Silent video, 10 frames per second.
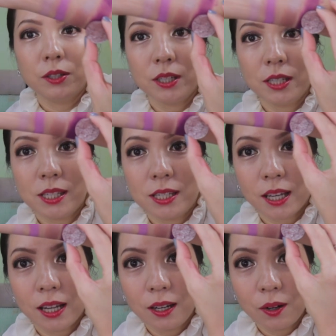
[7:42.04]
which is
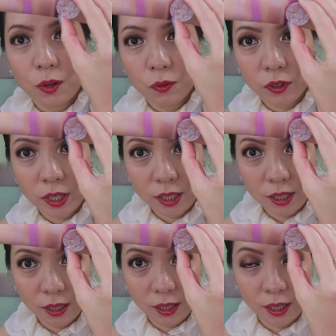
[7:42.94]
the color over
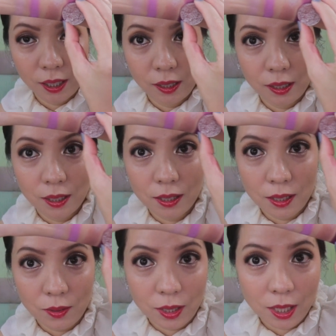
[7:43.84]
here.
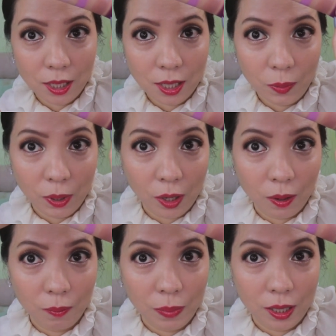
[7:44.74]
Seriously, when I
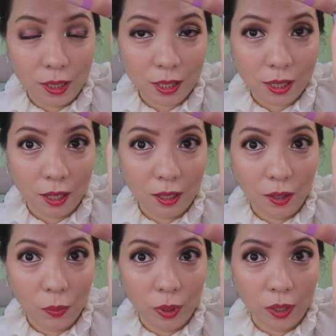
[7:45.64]
compare this
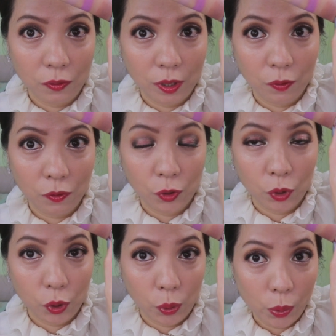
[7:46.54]
color with the
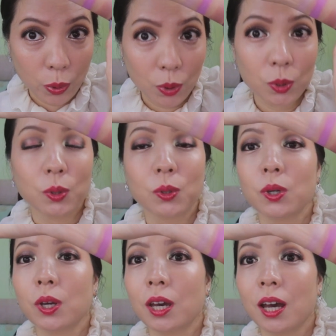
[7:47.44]
photos,
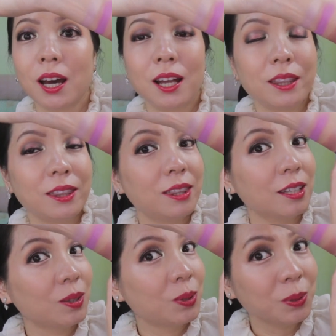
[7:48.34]

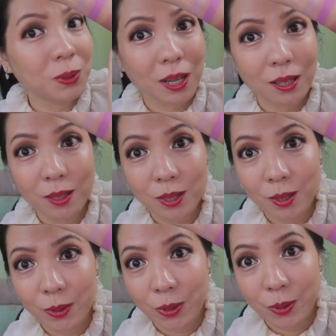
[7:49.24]
the two
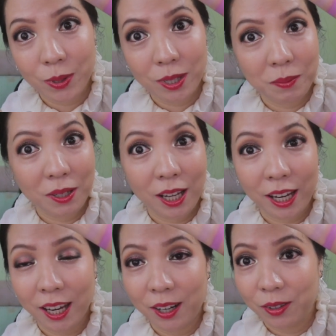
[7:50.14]
colors look so similar,
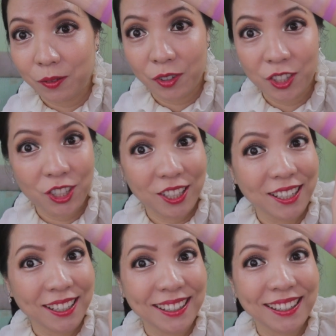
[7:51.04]
I cannot
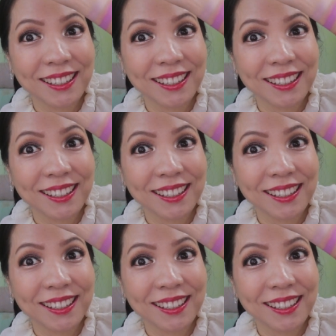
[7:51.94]
differentiate.